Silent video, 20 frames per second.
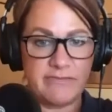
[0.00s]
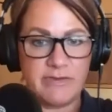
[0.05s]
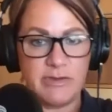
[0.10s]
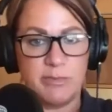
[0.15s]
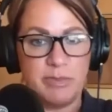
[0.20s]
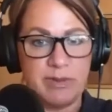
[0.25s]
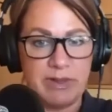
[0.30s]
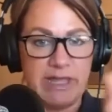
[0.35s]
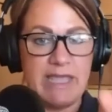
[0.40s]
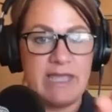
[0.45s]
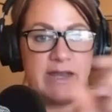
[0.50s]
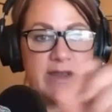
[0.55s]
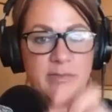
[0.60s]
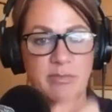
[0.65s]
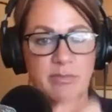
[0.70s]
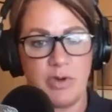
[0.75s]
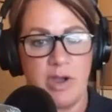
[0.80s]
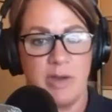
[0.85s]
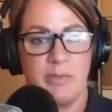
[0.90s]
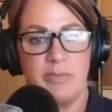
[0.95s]
you plan it
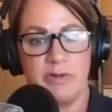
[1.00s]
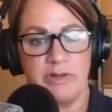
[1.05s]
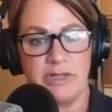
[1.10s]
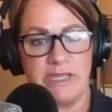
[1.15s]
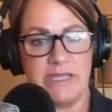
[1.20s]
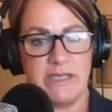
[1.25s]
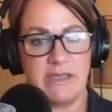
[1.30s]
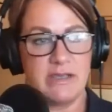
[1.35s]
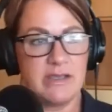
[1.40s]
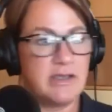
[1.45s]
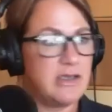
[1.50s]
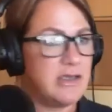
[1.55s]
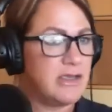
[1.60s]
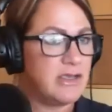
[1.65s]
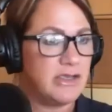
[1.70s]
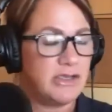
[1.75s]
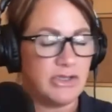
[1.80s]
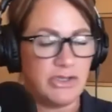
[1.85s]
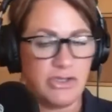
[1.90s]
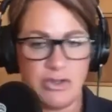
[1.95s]
properly,
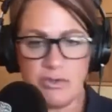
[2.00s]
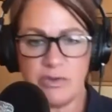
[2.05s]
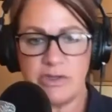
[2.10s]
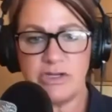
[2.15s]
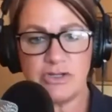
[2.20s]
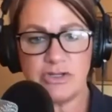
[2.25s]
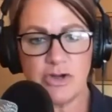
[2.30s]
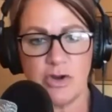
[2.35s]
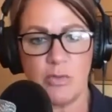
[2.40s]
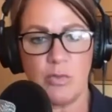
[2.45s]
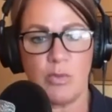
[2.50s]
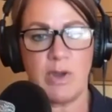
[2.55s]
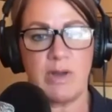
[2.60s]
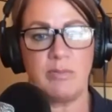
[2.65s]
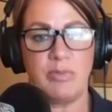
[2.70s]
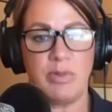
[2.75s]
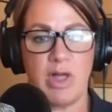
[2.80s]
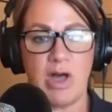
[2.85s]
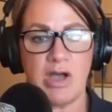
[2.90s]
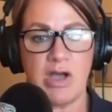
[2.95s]
you can turn one
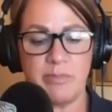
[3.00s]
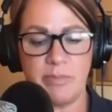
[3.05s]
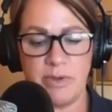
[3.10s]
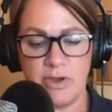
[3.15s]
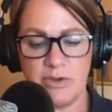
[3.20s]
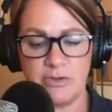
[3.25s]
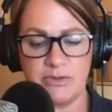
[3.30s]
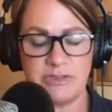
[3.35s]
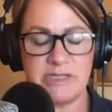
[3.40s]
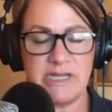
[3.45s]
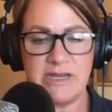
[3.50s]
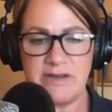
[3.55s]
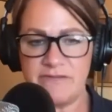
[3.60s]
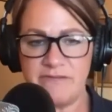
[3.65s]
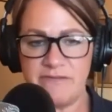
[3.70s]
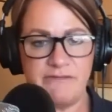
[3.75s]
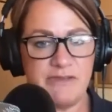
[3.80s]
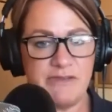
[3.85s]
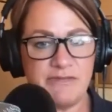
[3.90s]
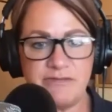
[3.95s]
blog post into
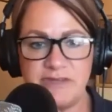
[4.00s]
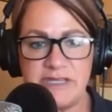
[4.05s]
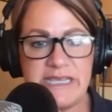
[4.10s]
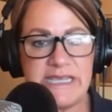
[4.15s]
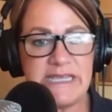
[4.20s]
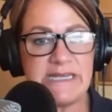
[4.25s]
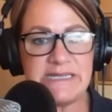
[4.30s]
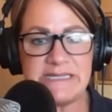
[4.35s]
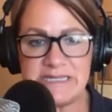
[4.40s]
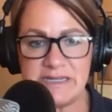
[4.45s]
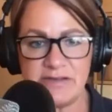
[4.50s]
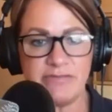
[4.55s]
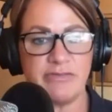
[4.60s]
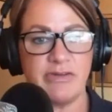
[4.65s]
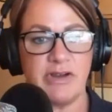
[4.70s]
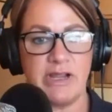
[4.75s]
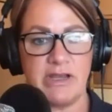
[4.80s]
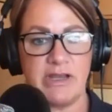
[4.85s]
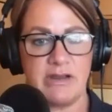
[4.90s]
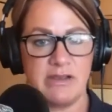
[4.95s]
15
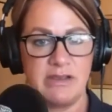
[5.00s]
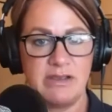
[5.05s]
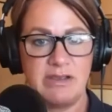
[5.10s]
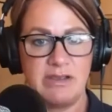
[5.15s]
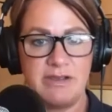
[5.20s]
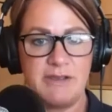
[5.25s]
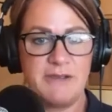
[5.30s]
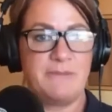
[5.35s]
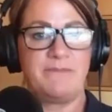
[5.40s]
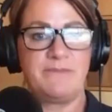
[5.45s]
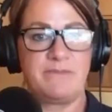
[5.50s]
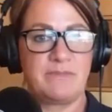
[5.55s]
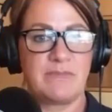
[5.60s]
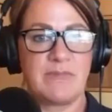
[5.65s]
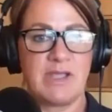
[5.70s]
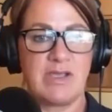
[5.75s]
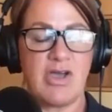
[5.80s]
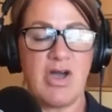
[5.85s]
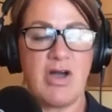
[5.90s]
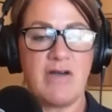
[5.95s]
different
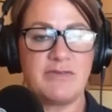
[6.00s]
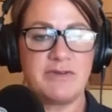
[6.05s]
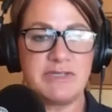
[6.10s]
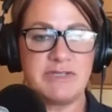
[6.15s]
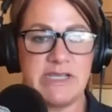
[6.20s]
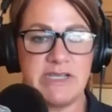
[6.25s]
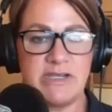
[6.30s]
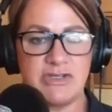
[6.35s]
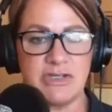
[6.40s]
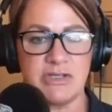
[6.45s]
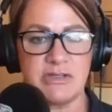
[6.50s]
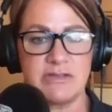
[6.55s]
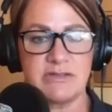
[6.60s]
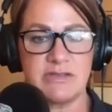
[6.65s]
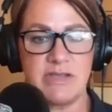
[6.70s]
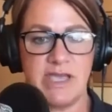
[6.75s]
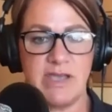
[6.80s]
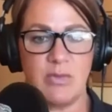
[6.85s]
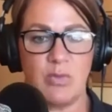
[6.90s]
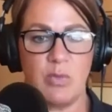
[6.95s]
conversations.
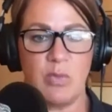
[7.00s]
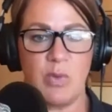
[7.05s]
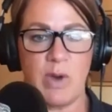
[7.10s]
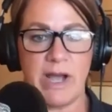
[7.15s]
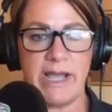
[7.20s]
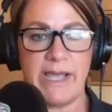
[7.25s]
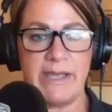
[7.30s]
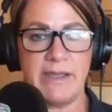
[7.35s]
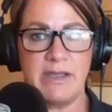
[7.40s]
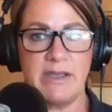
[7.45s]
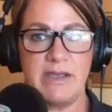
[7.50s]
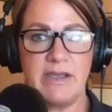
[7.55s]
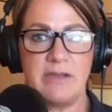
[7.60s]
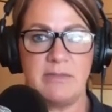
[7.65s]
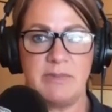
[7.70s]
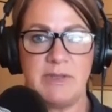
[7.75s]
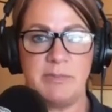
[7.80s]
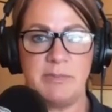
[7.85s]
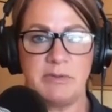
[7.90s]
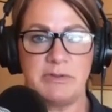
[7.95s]
And why
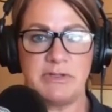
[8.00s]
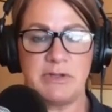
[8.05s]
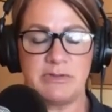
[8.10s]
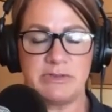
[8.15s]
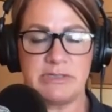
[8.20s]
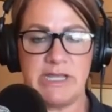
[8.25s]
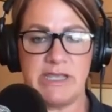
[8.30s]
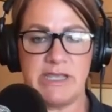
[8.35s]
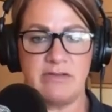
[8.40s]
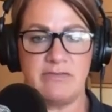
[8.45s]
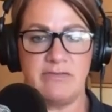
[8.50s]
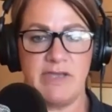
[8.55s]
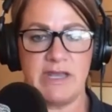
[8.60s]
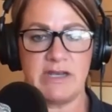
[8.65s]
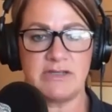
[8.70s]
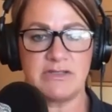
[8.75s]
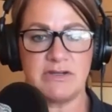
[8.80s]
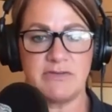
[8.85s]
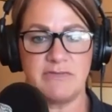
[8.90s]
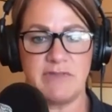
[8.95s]
people don't take
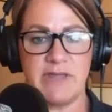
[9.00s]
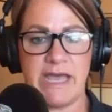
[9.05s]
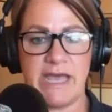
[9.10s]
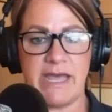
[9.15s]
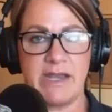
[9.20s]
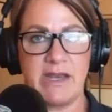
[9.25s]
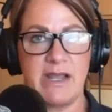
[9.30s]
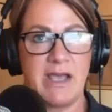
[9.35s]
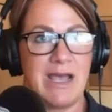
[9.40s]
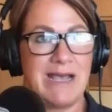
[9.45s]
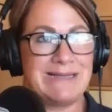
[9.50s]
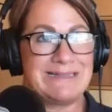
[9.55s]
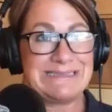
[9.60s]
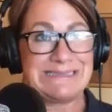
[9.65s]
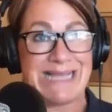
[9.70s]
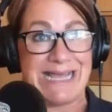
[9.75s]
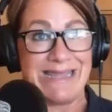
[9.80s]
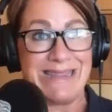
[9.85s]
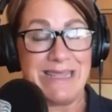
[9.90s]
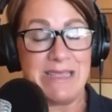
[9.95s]
advantage of that,
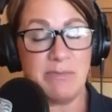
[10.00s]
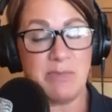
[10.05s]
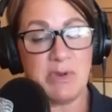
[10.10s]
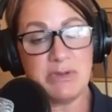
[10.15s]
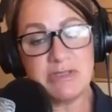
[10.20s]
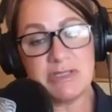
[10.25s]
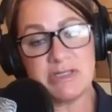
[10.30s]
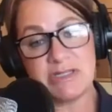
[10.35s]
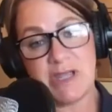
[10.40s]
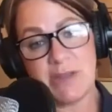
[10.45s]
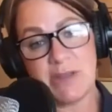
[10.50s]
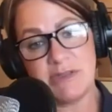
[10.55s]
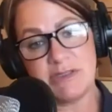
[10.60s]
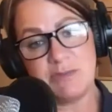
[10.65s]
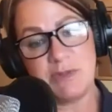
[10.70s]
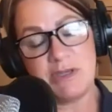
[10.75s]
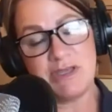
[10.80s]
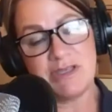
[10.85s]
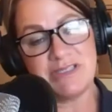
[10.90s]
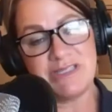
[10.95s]
I think most of the time it's
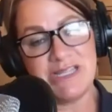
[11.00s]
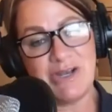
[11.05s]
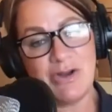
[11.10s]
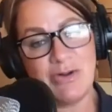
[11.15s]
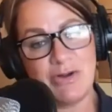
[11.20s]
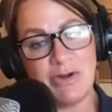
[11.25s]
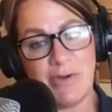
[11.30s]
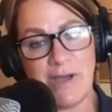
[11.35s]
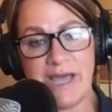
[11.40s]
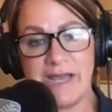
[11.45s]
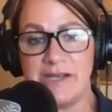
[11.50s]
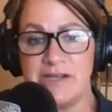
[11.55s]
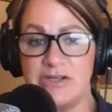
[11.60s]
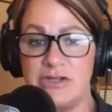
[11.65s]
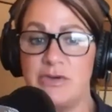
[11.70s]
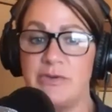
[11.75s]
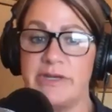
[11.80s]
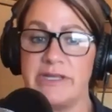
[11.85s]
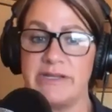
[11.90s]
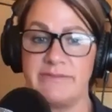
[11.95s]
because they don't know how to
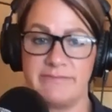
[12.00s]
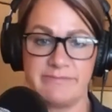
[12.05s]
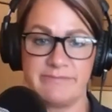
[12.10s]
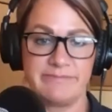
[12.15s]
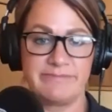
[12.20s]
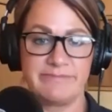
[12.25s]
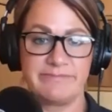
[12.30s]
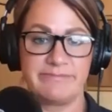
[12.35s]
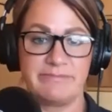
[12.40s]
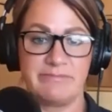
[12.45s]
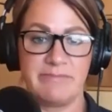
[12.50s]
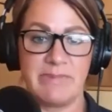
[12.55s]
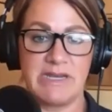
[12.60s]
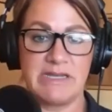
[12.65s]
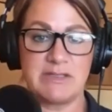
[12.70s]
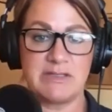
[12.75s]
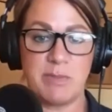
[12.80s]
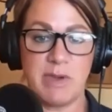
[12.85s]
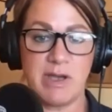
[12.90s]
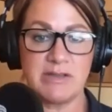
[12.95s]
do it, but
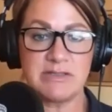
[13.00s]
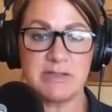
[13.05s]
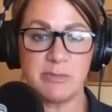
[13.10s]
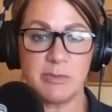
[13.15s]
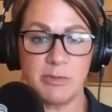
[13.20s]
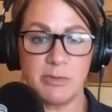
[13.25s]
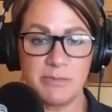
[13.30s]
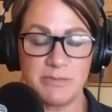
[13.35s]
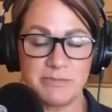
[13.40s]
it's possible.